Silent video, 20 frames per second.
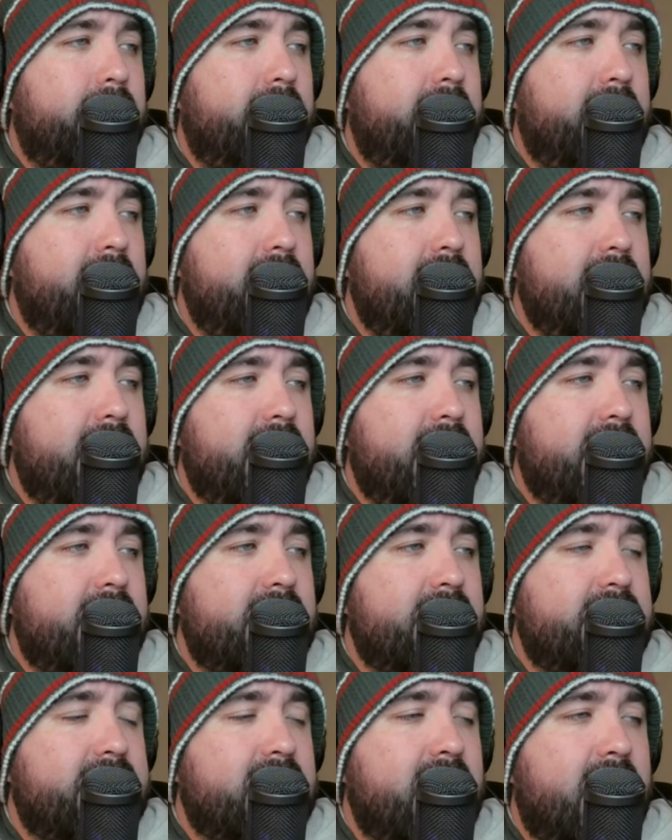He
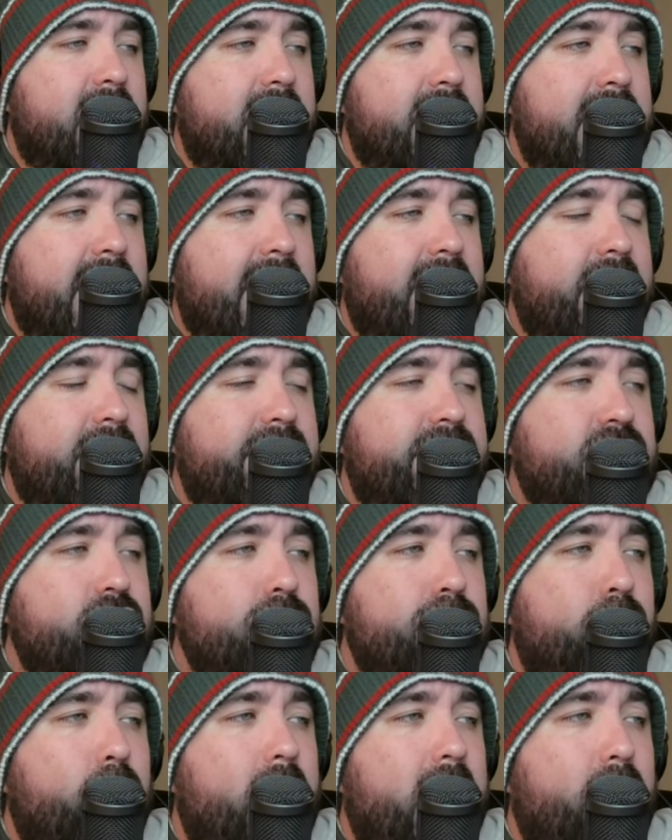is negative
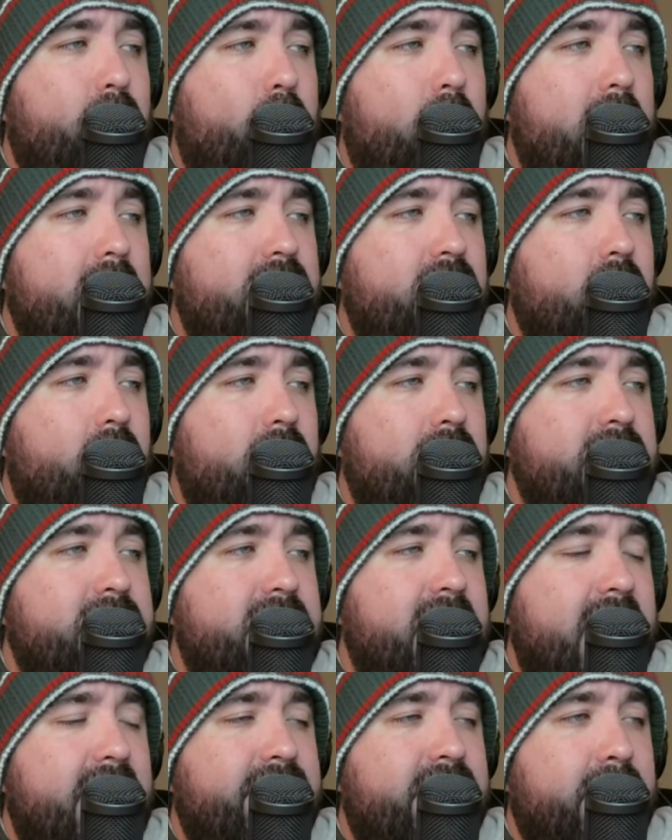2.1 goals
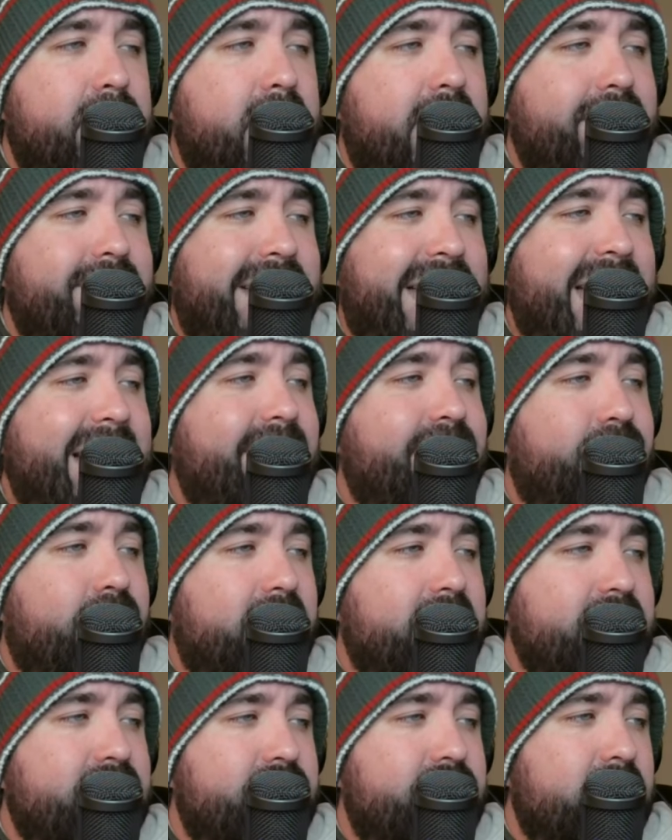saved above
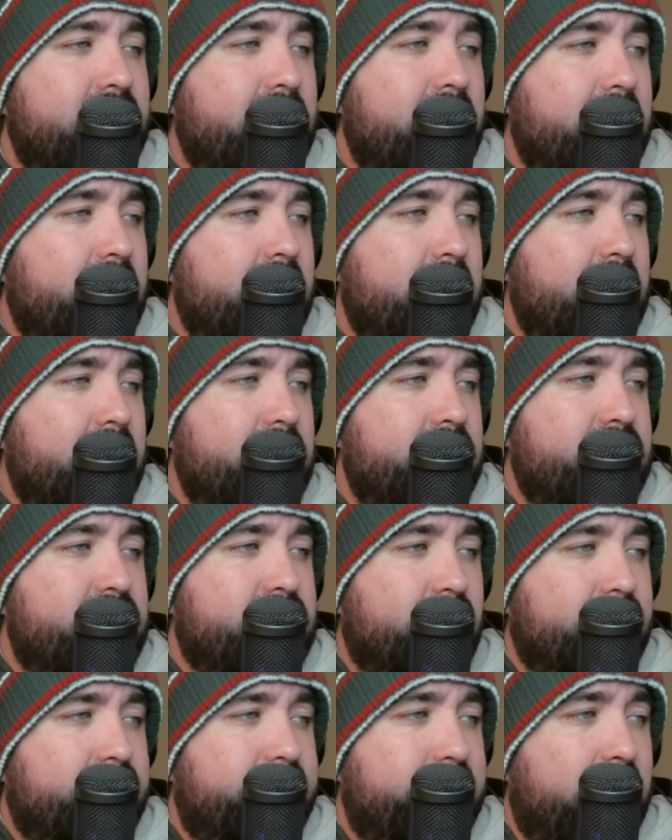average
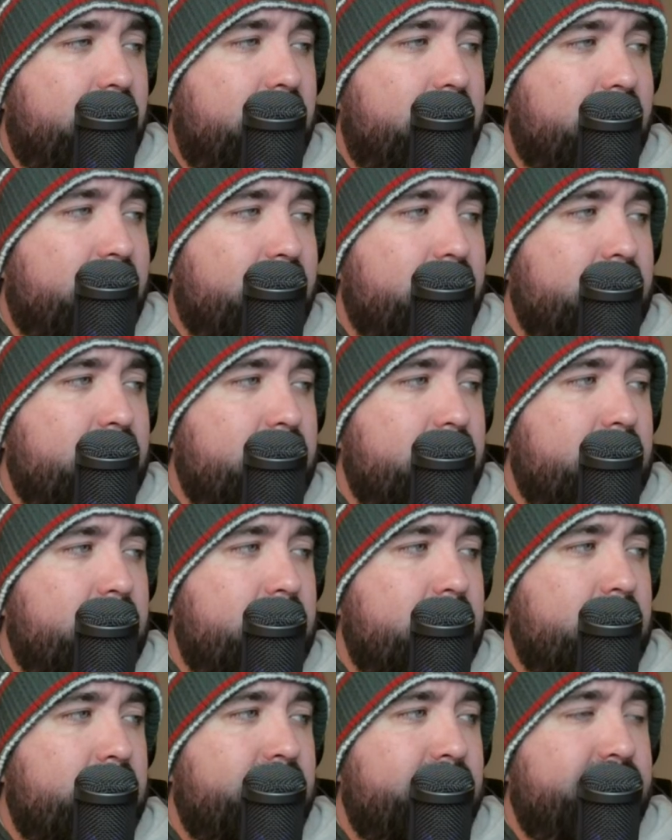so far
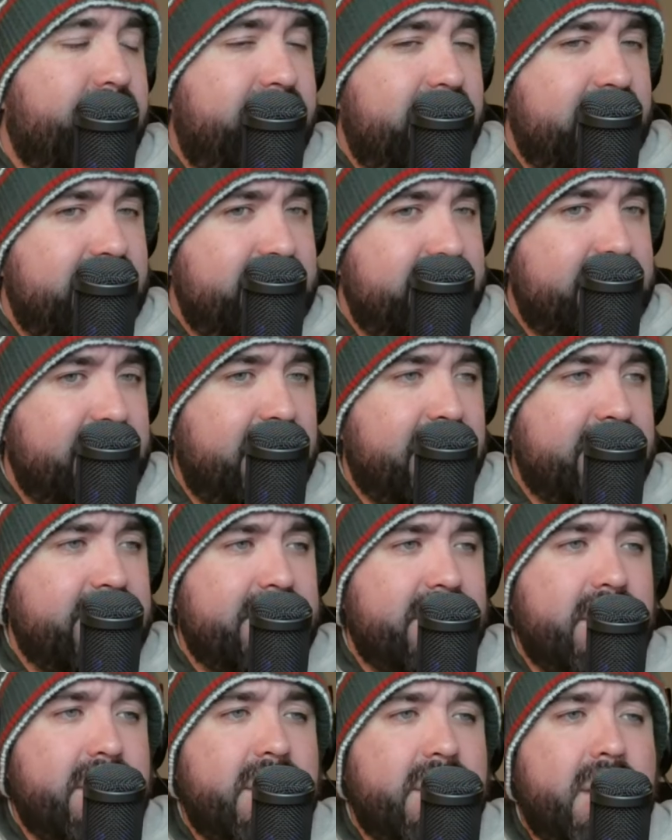this
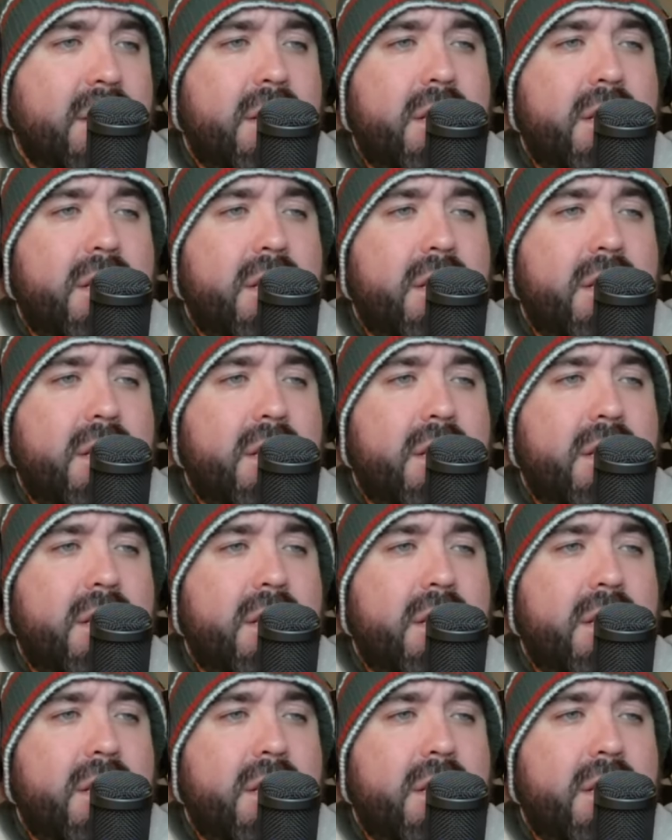season.